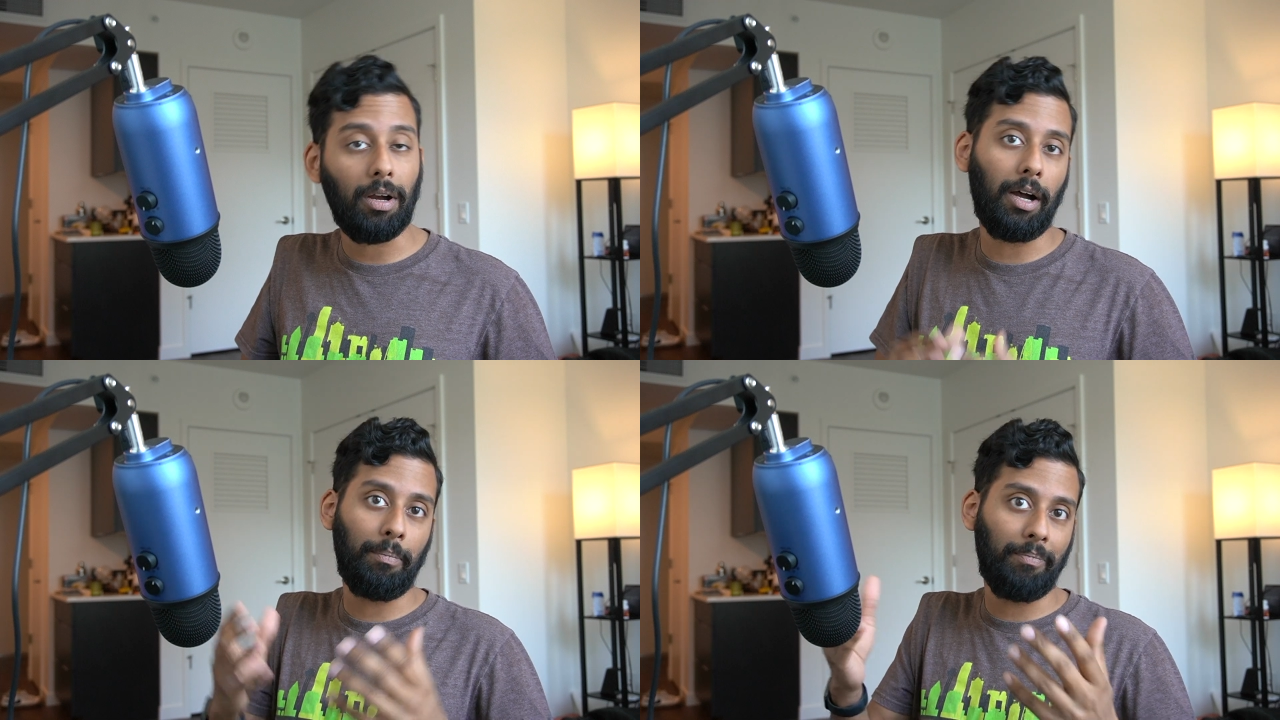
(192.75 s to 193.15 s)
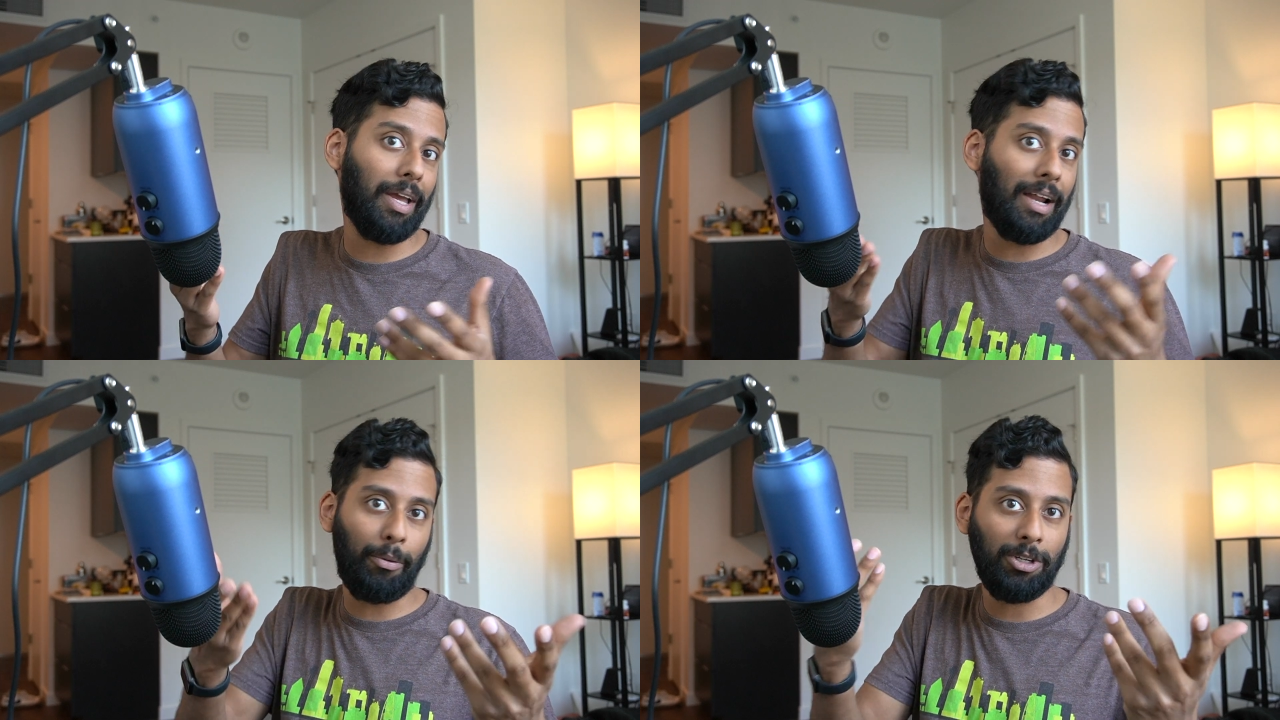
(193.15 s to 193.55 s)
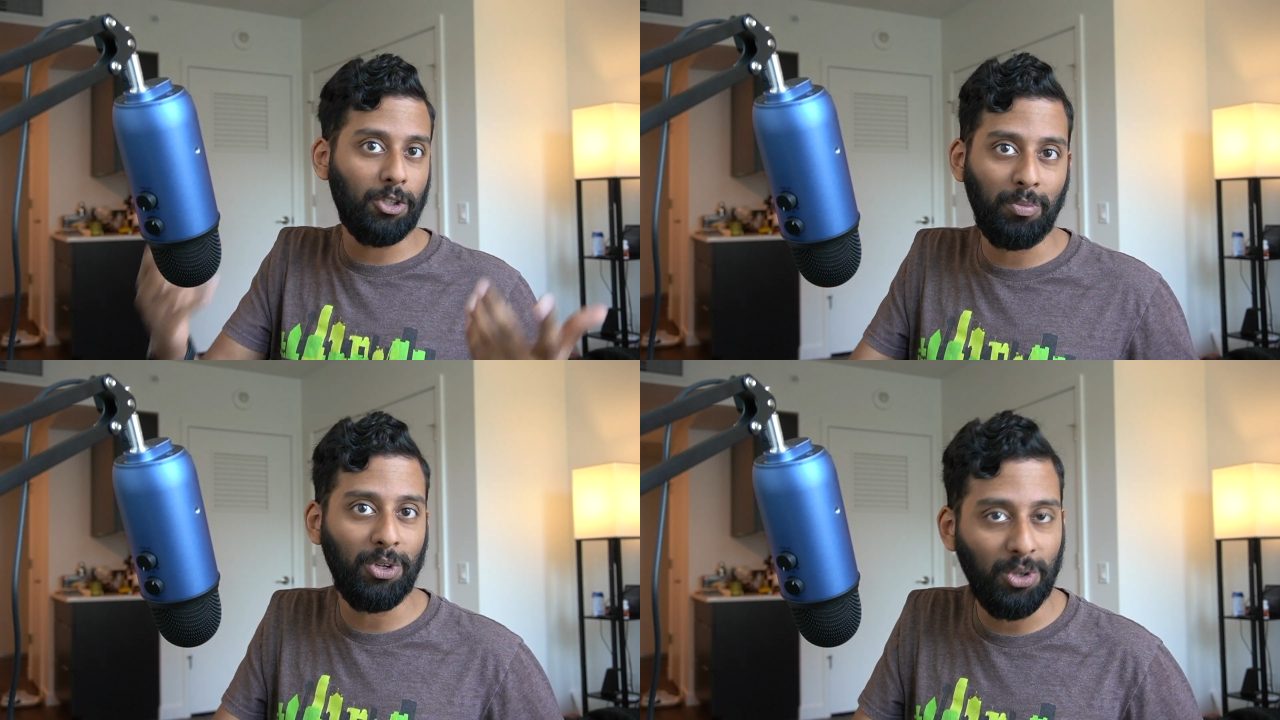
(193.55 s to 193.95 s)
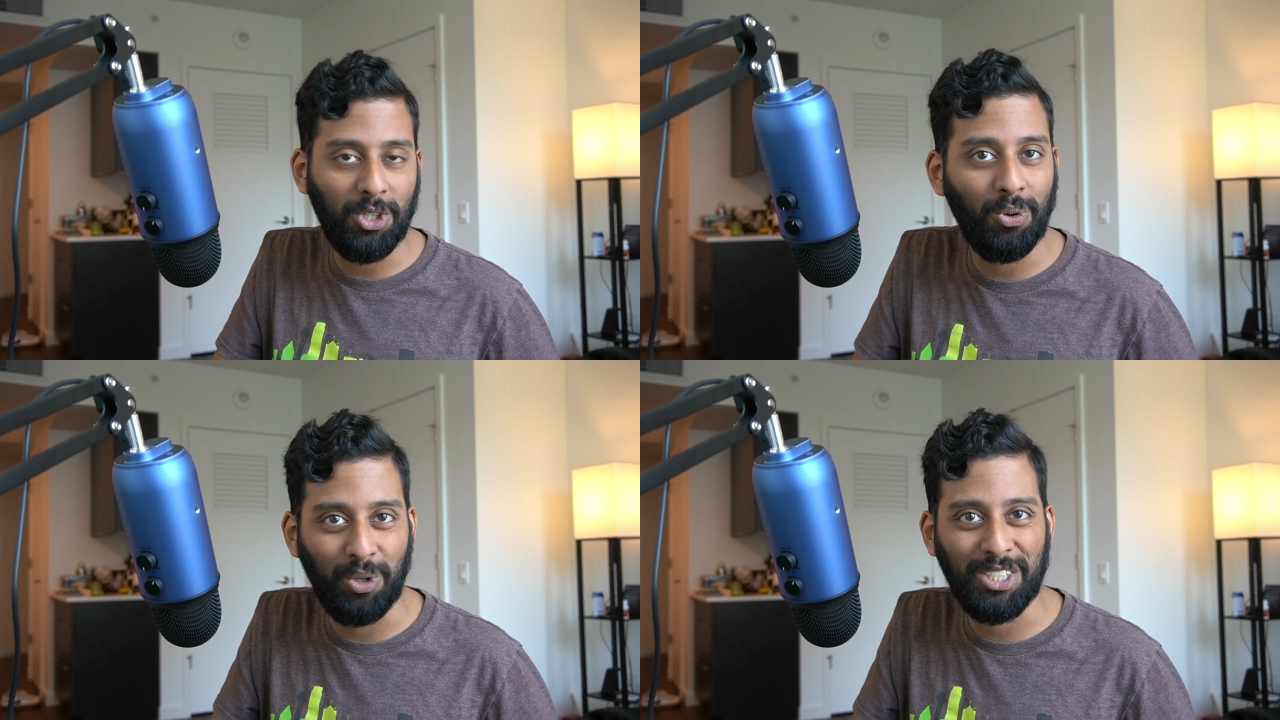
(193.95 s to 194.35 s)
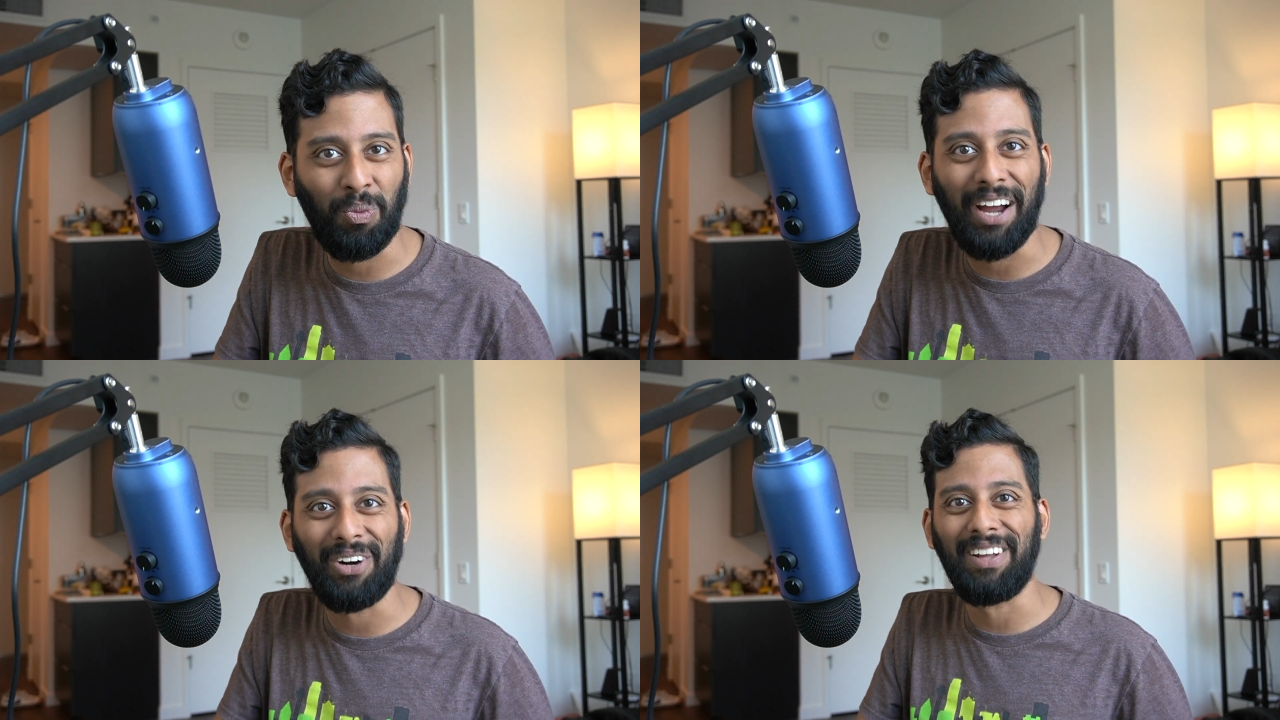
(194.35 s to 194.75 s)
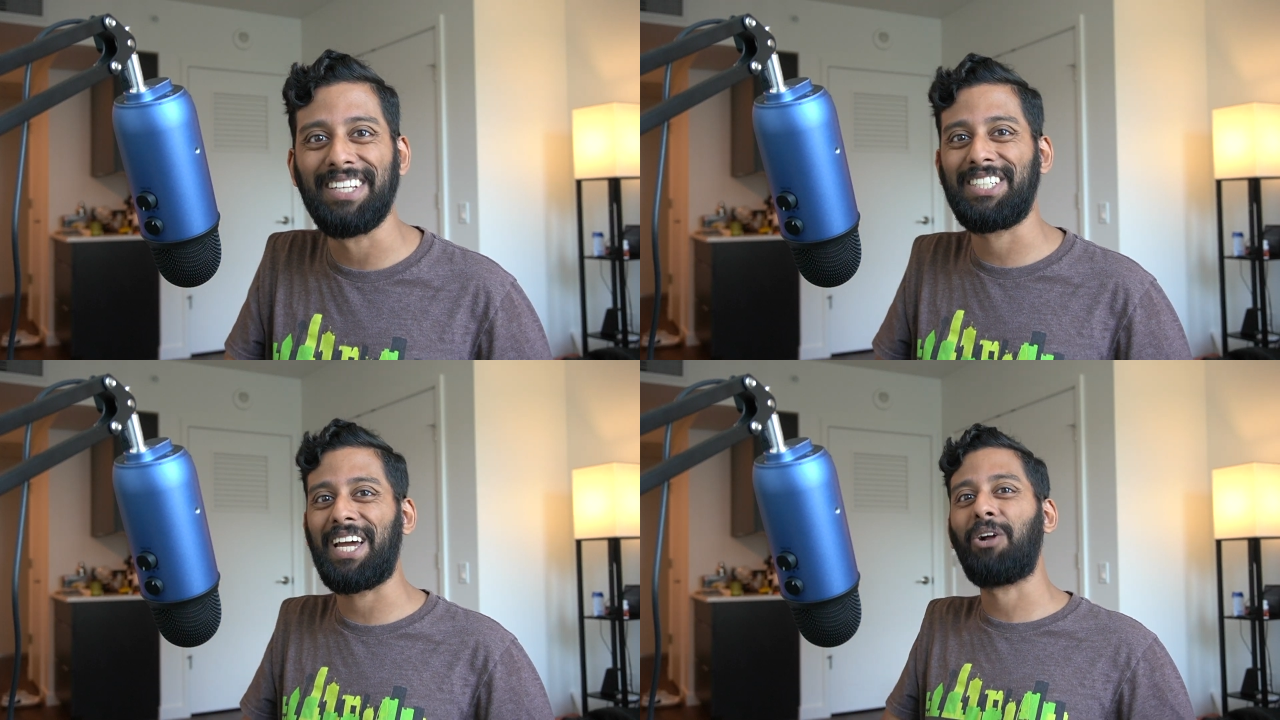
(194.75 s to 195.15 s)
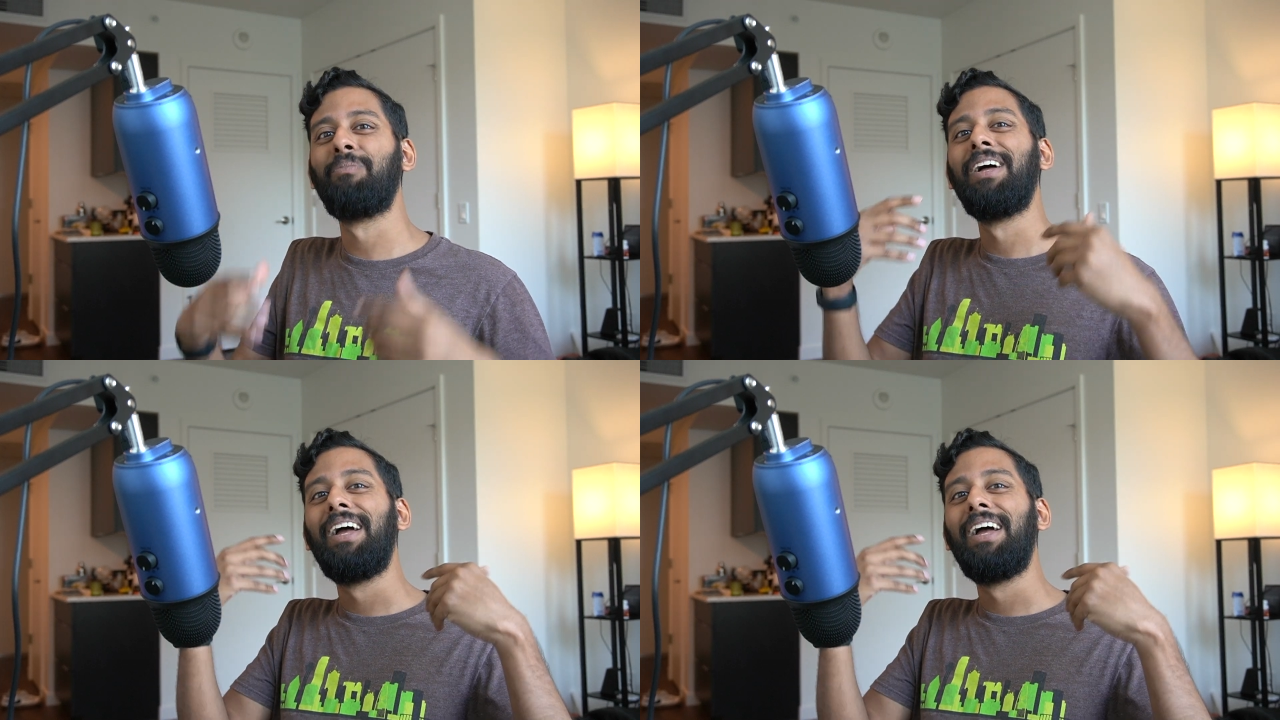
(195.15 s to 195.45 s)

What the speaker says: and I would assume you do too, which is why you're on this channel.